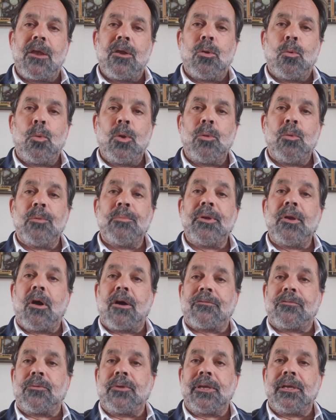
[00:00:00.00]
we will be
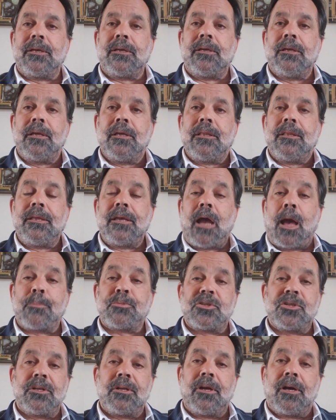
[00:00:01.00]
offering the
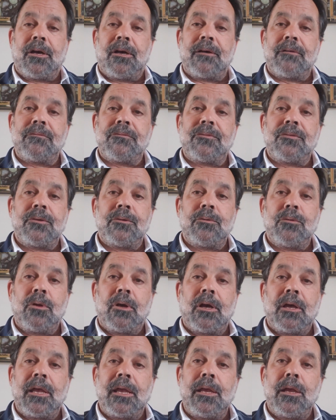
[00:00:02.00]
option of
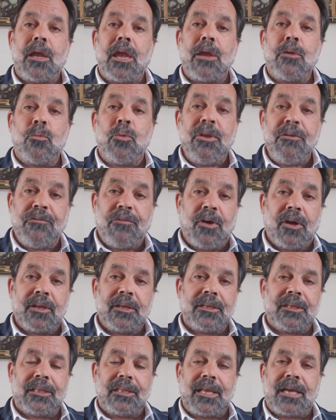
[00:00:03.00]
a
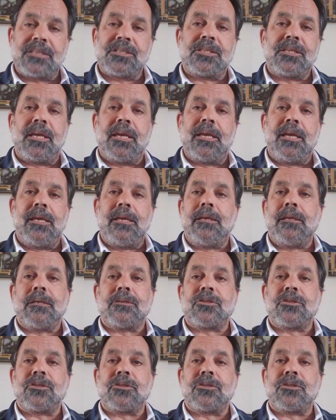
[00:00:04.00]
refund, less a